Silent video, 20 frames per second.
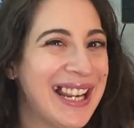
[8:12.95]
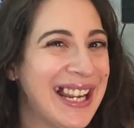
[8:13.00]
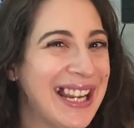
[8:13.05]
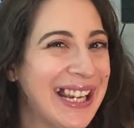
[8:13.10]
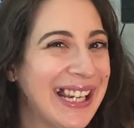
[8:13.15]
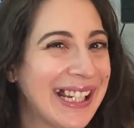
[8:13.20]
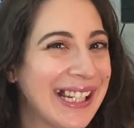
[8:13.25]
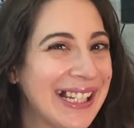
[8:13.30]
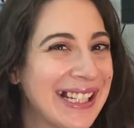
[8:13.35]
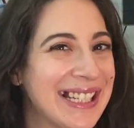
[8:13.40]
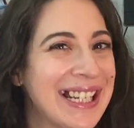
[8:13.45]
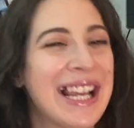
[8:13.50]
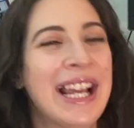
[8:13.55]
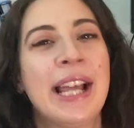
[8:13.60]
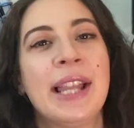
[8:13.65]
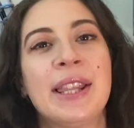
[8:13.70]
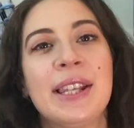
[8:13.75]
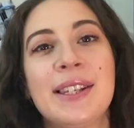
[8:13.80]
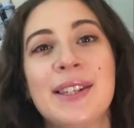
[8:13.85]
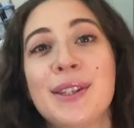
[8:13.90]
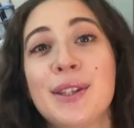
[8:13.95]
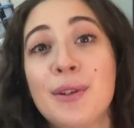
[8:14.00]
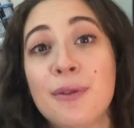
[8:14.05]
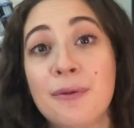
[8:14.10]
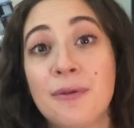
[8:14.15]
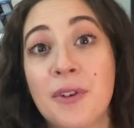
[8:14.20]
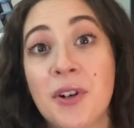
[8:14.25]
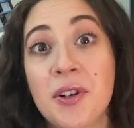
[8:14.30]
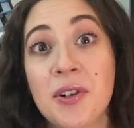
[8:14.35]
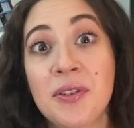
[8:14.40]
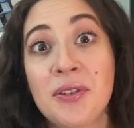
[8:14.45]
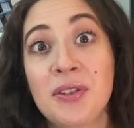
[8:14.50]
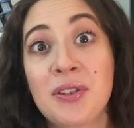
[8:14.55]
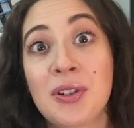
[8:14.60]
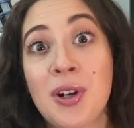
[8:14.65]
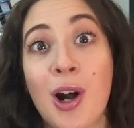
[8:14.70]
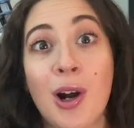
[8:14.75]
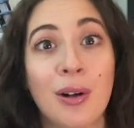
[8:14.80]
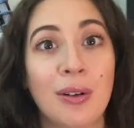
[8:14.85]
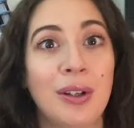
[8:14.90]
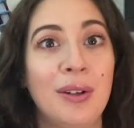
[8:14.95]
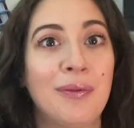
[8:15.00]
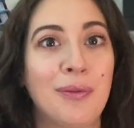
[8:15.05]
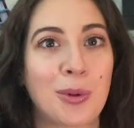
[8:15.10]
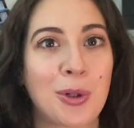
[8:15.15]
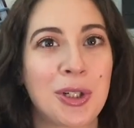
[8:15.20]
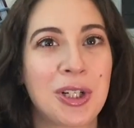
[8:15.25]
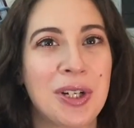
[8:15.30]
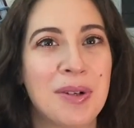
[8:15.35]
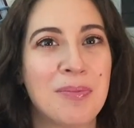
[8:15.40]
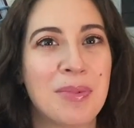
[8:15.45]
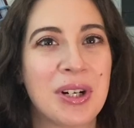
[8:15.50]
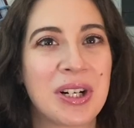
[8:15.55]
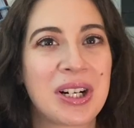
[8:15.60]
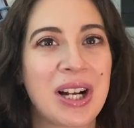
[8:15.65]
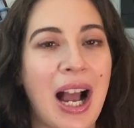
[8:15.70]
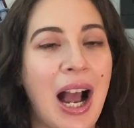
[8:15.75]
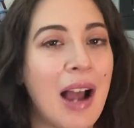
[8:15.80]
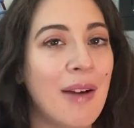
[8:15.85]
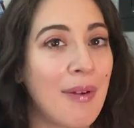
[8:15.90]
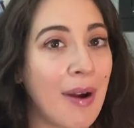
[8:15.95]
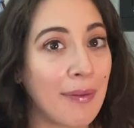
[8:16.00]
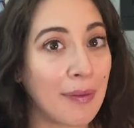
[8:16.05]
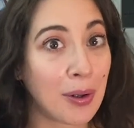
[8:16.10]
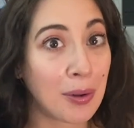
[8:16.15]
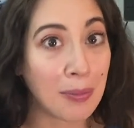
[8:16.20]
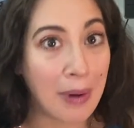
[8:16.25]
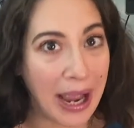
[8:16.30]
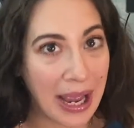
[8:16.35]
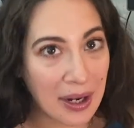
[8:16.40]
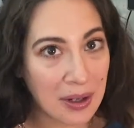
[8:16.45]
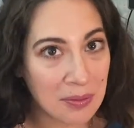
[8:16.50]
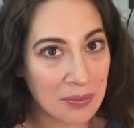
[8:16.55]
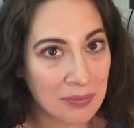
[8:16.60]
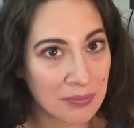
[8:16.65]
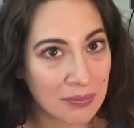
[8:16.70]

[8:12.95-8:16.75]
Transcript: and this is the first Carly Fortune book I've ever read.